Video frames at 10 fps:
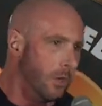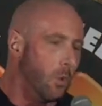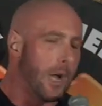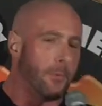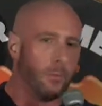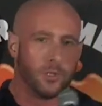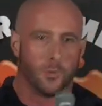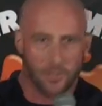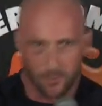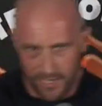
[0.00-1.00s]
What happened was there
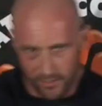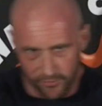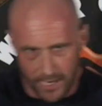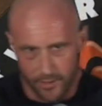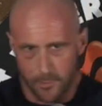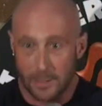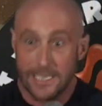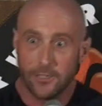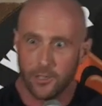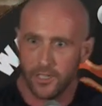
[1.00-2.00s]
was a paedophile and the
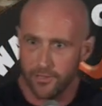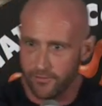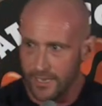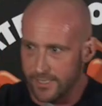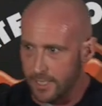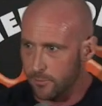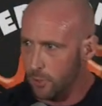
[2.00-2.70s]
police couldn't convict him.